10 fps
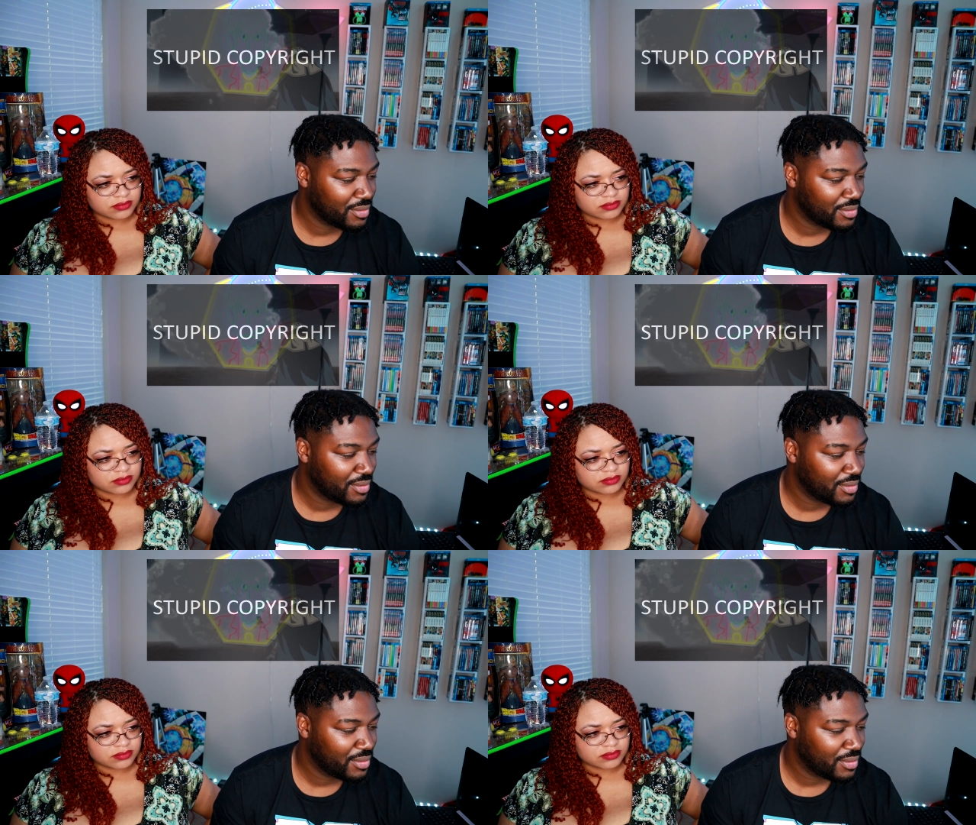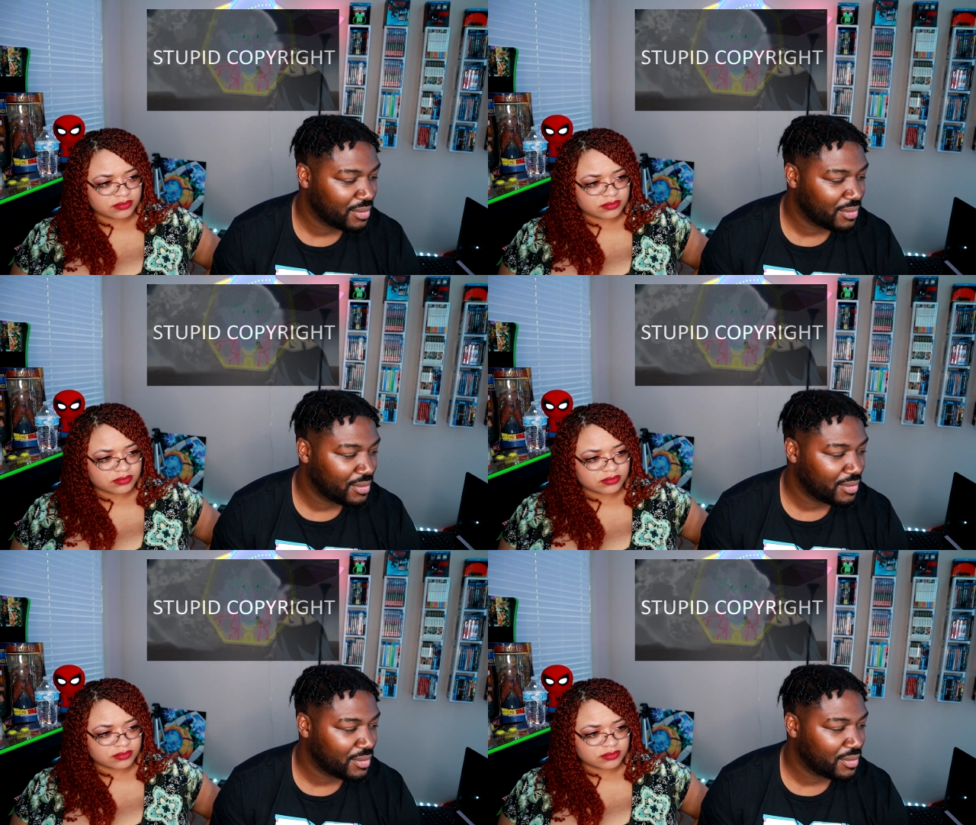
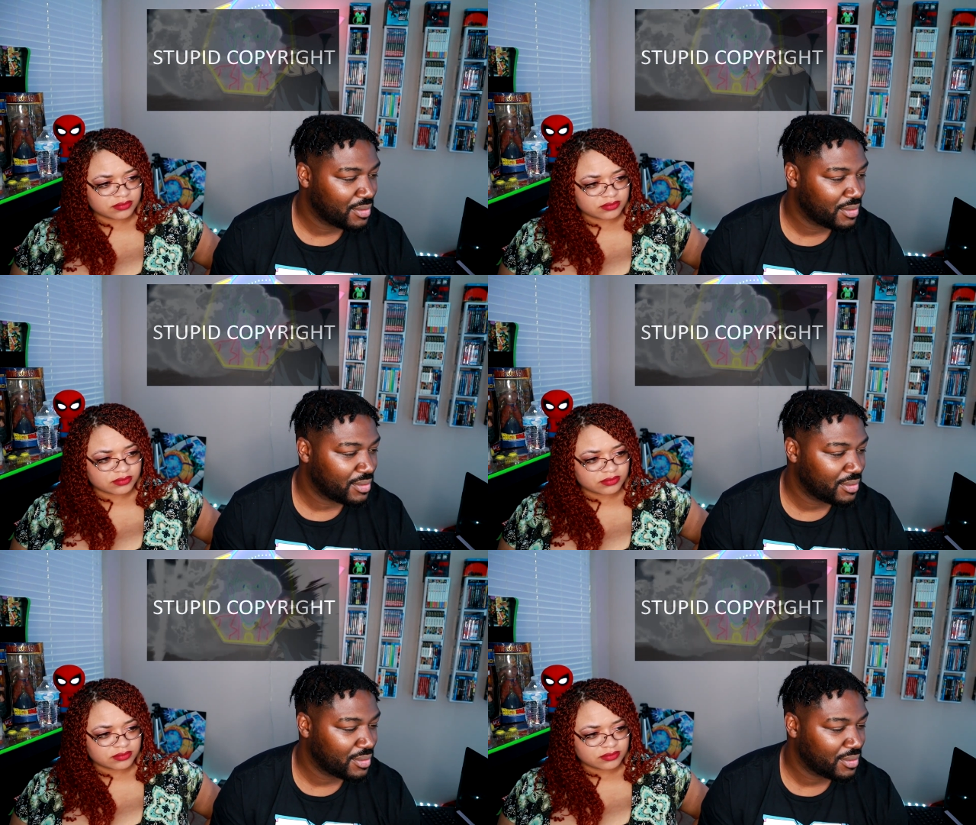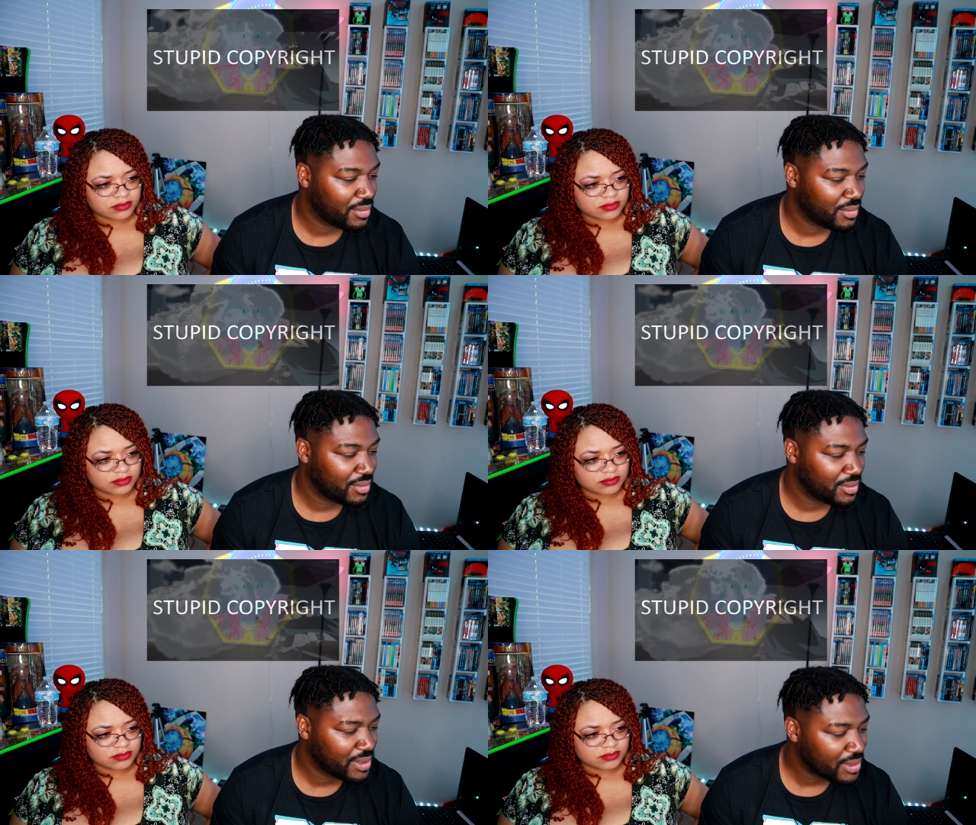
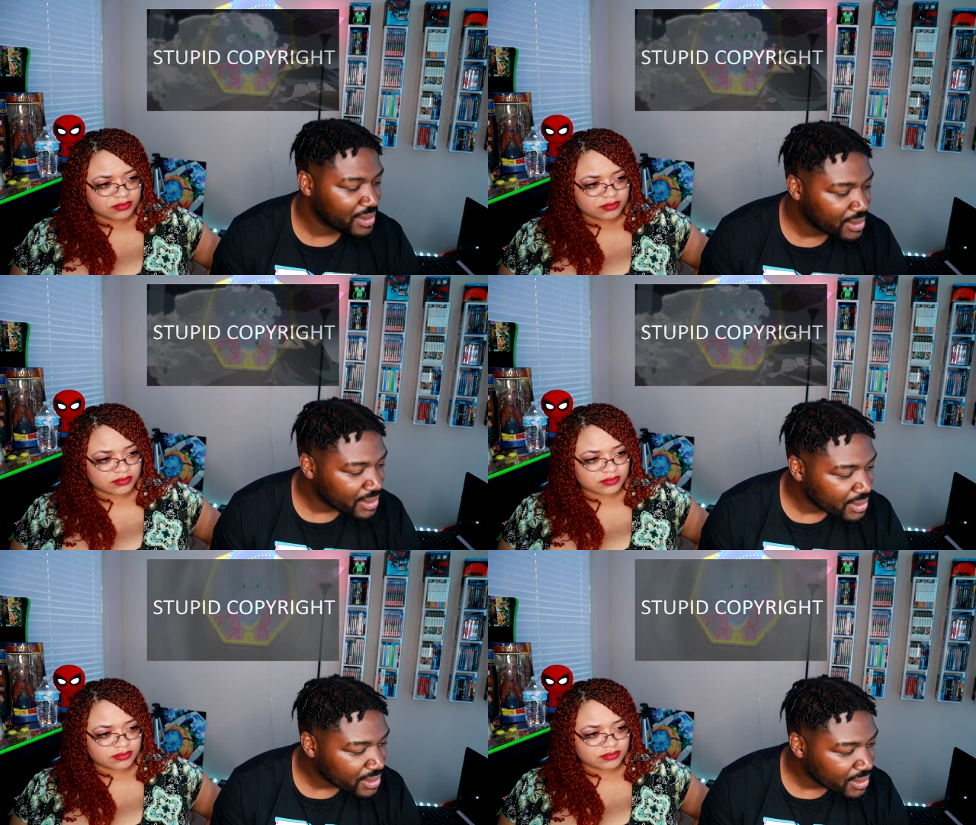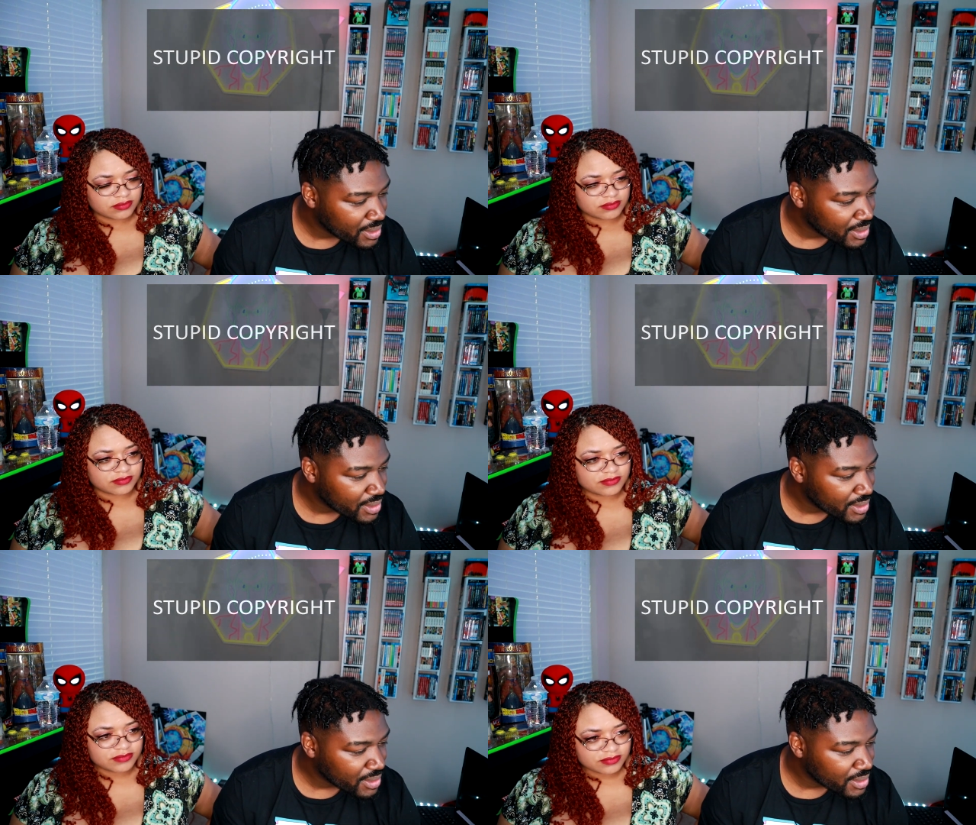
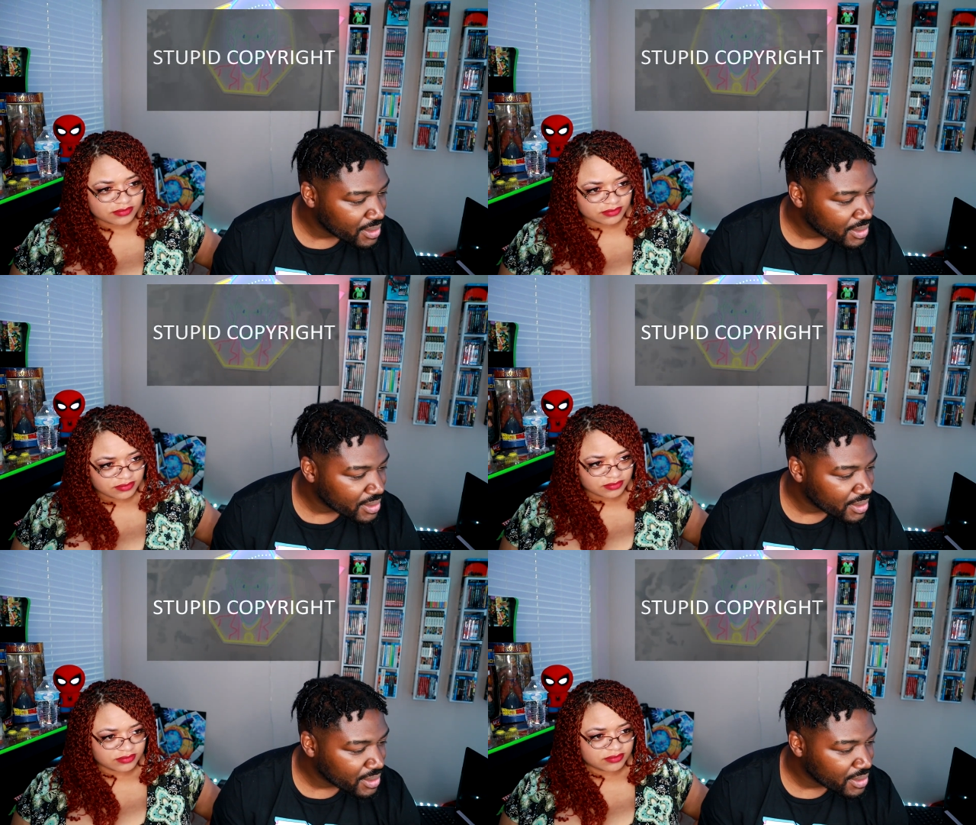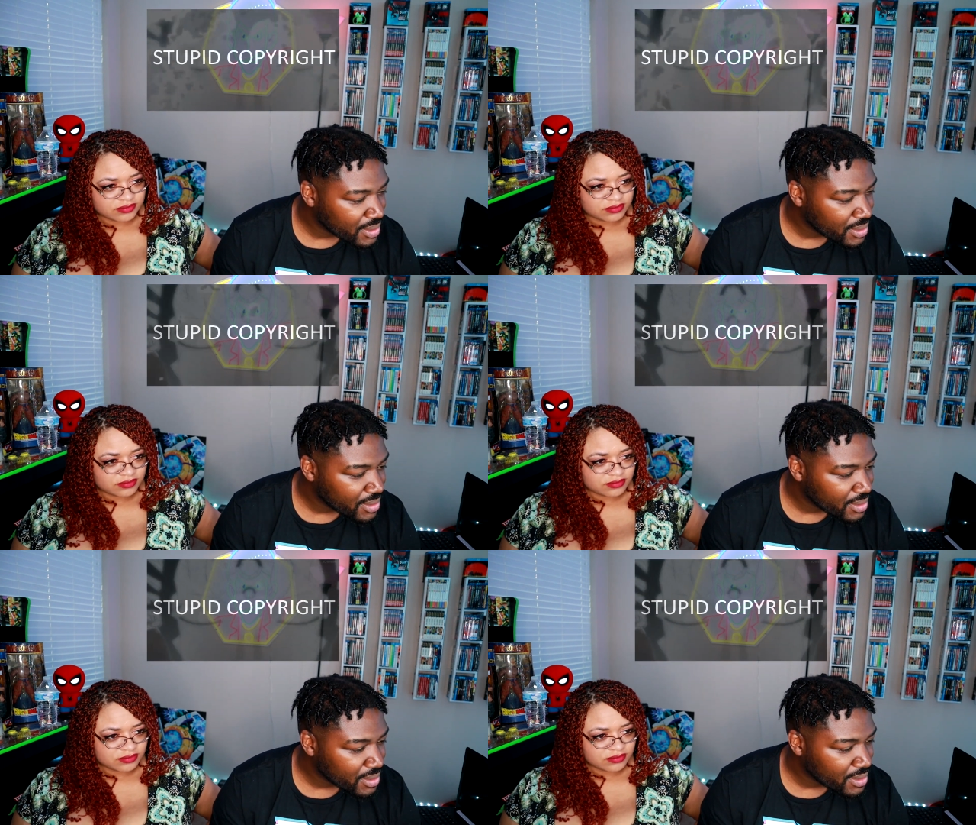
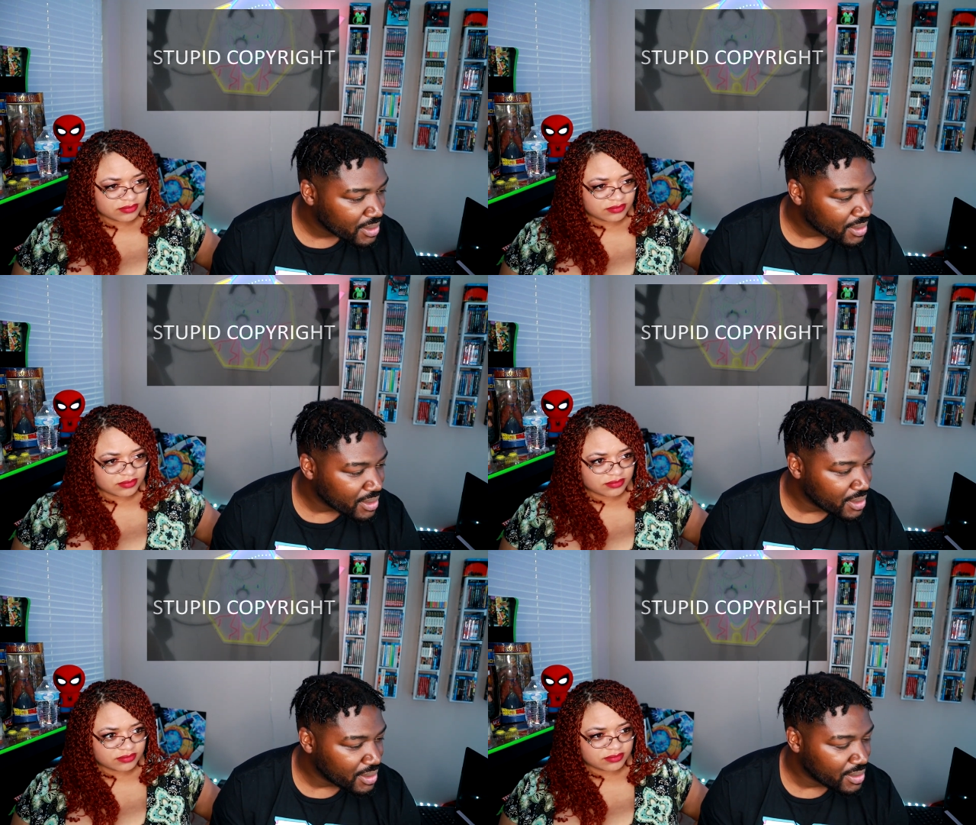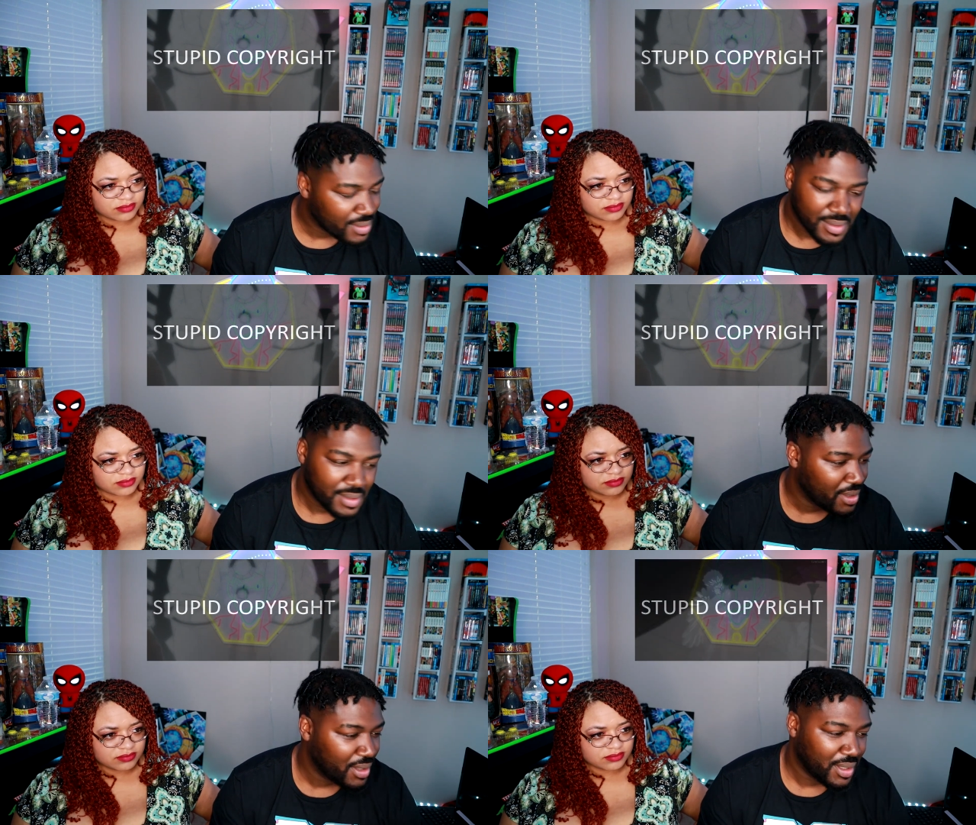Nobody speaks.